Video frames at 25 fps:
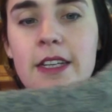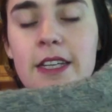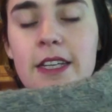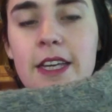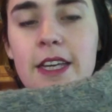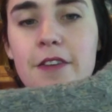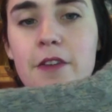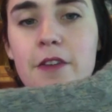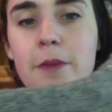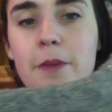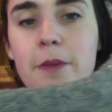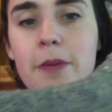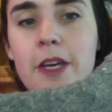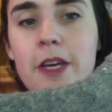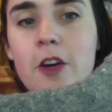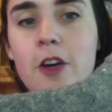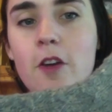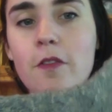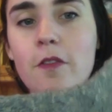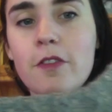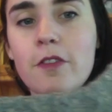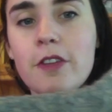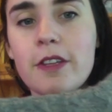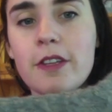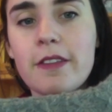giving me
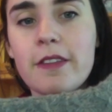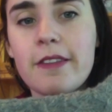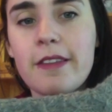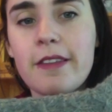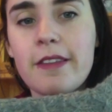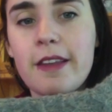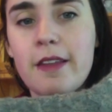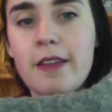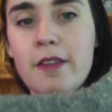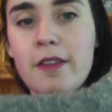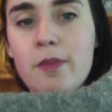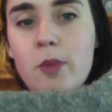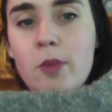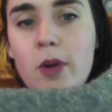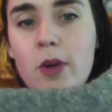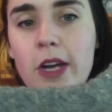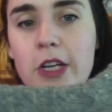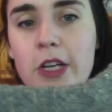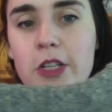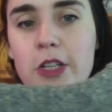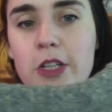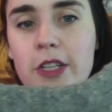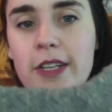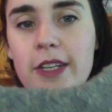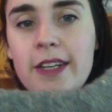confidence and
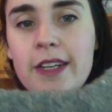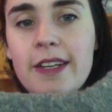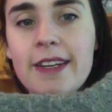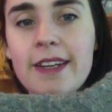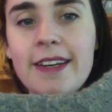inspiration.